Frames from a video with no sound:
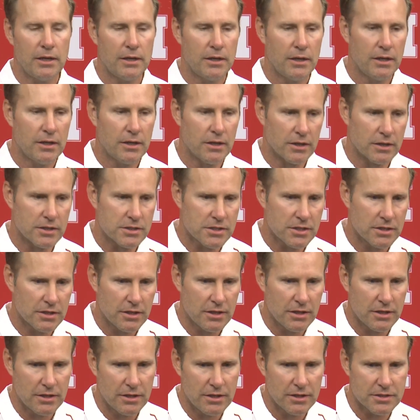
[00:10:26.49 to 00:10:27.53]
it is.
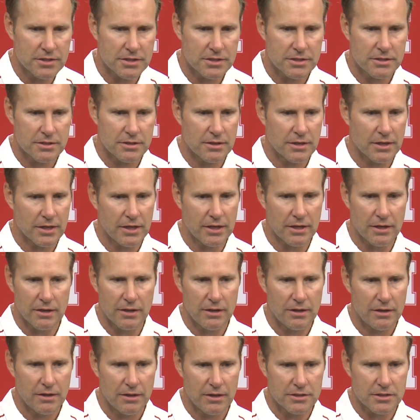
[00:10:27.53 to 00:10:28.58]
It's again,
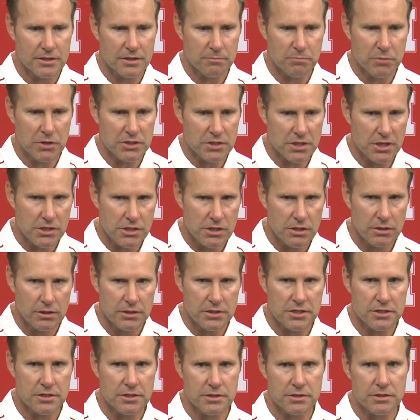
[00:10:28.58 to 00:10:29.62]
it's a
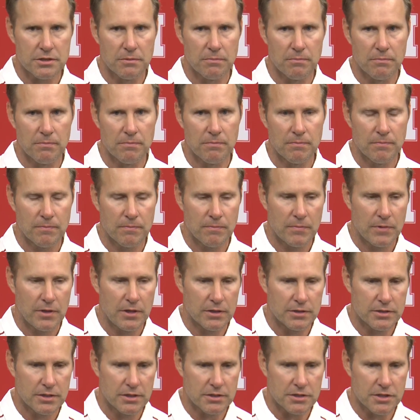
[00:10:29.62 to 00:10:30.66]
positionless system.
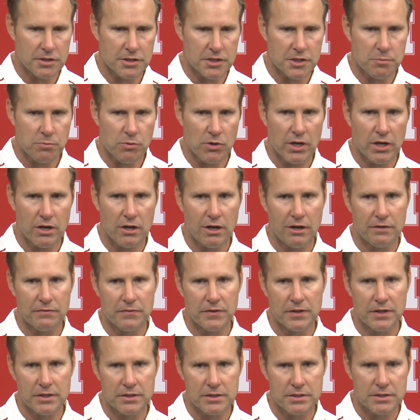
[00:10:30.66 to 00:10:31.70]
It's a spread
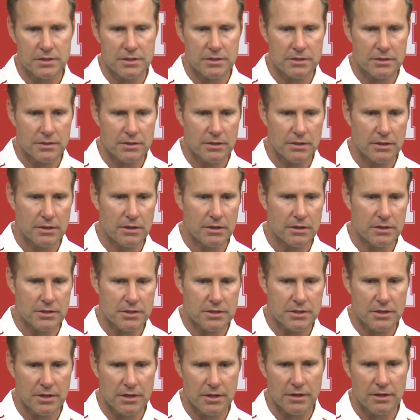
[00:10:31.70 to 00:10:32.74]
offense.
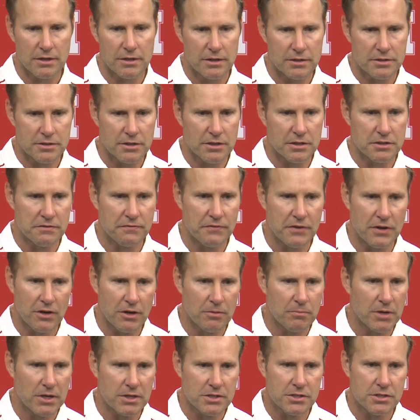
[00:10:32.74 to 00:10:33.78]
It's very
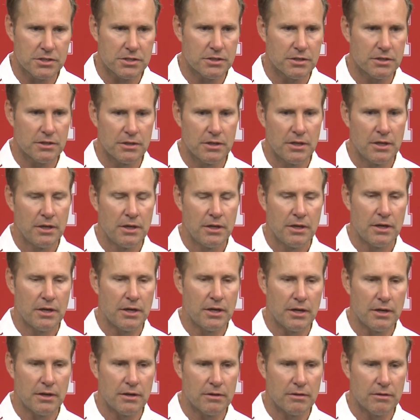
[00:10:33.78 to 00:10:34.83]
much
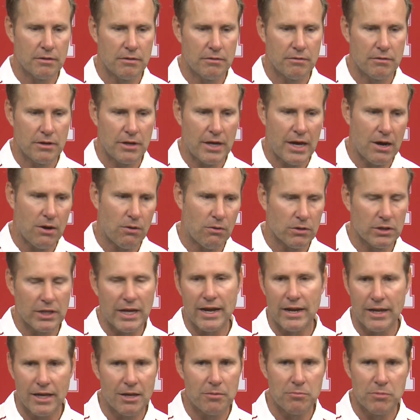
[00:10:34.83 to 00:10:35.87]
how a
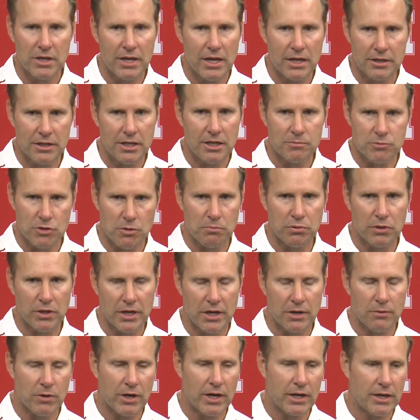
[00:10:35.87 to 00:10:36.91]
lot of NBA teams are
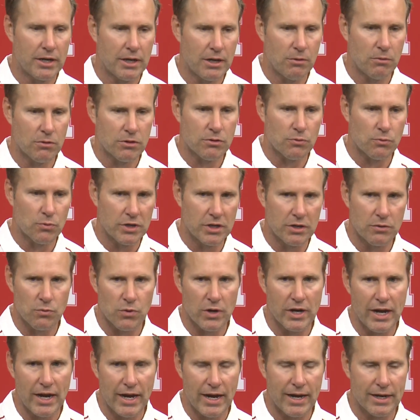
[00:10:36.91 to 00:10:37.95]
playing right now with the read and
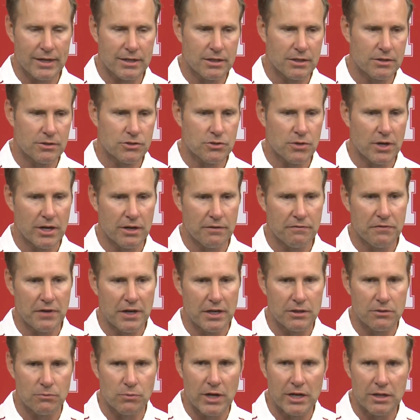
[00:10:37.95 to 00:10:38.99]
react and trying to
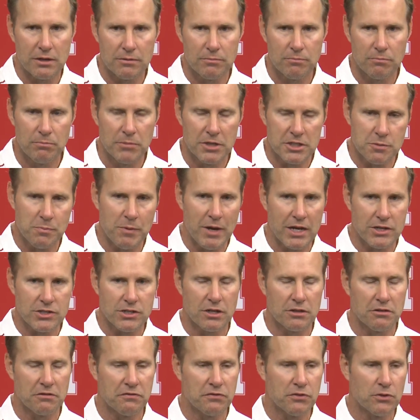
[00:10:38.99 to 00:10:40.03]
find the right mismatch
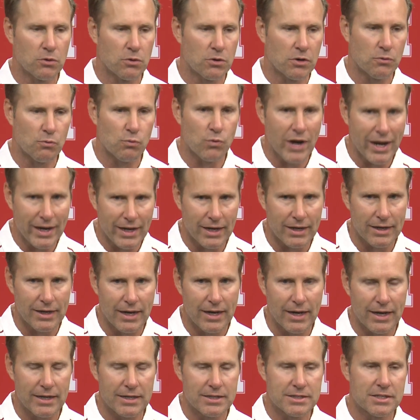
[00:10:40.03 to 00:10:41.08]
on the floor and
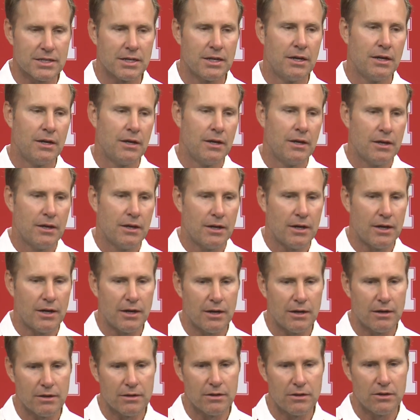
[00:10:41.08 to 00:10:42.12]
recognize.
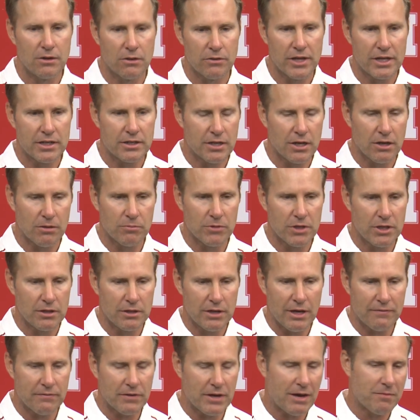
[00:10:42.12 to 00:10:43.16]
You know, they tell
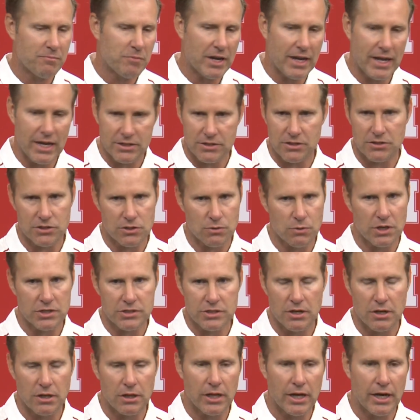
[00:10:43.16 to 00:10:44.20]
me, I've been asked this
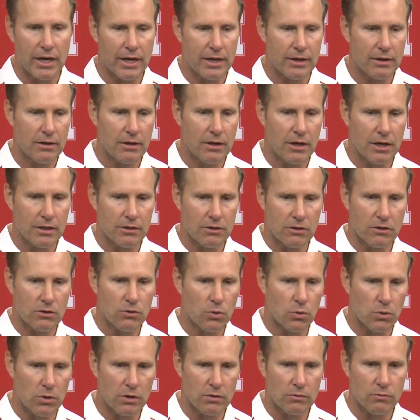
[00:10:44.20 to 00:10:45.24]
question a lot on the
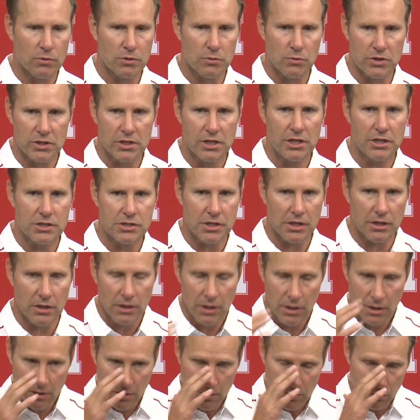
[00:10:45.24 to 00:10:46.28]
court when we're teaching,
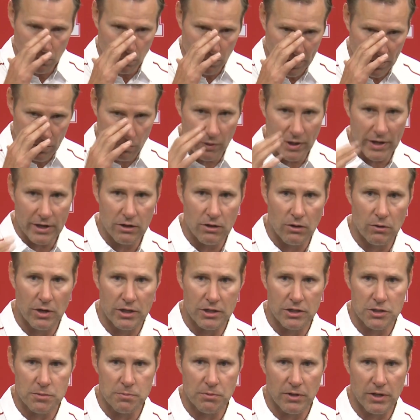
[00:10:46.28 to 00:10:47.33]
where do I go
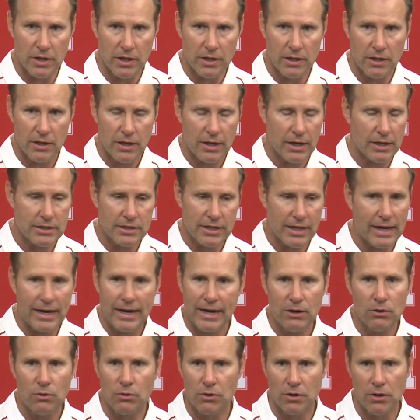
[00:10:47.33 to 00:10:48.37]
on this play? And I say,
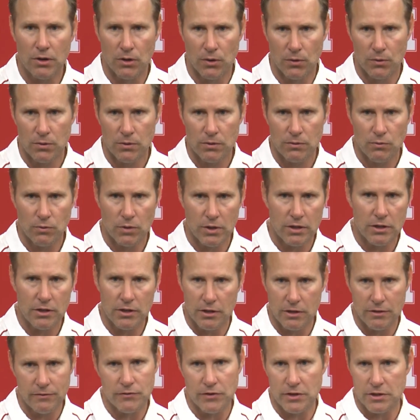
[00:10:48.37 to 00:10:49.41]
I don't know. What did the
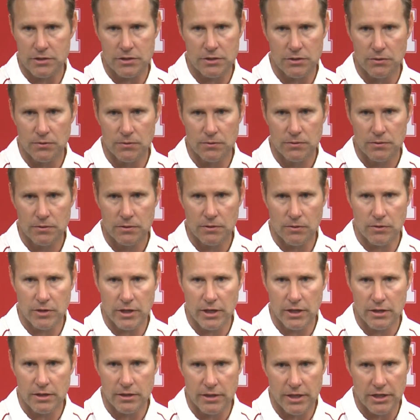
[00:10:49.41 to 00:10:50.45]
defense do?
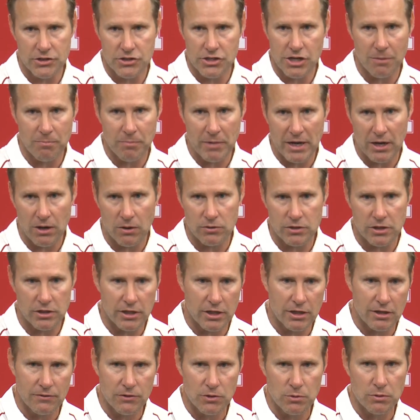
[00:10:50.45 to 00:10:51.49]
Okay, did they jump out? Did
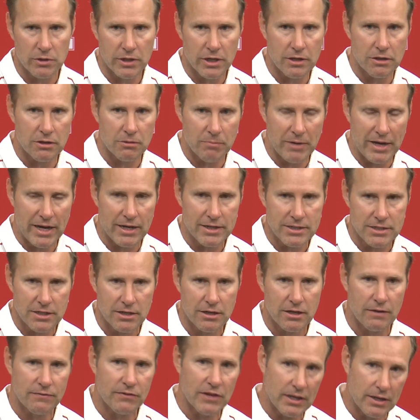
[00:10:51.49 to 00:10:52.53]
they give you a lane to the
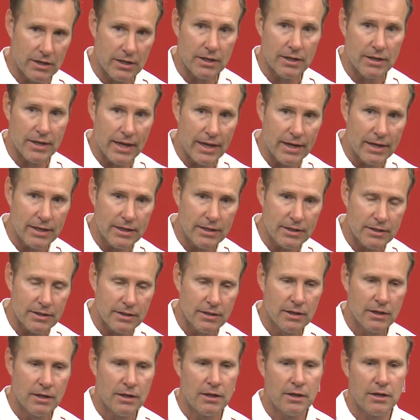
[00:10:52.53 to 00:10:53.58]
basket? If they did, take it.
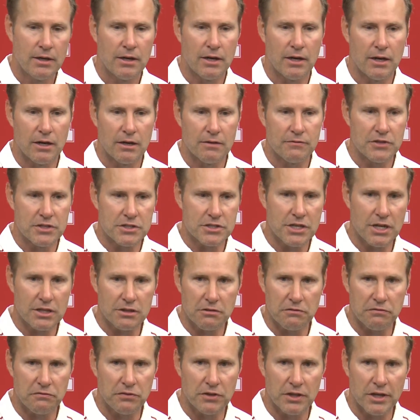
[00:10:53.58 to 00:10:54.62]
If you set
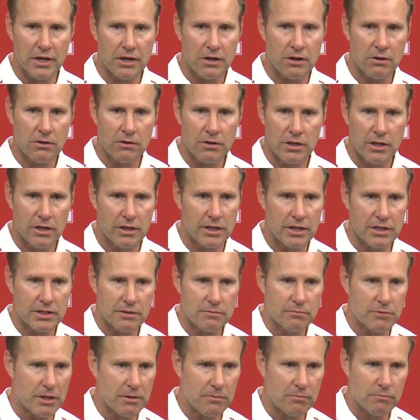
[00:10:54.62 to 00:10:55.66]
the flare and
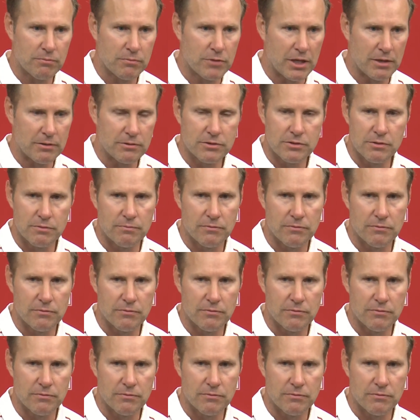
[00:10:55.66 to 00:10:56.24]
they